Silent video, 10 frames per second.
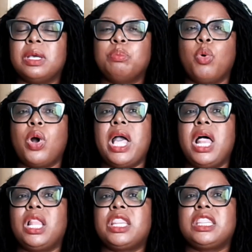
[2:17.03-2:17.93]
more
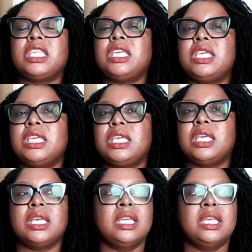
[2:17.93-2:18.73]
healthy,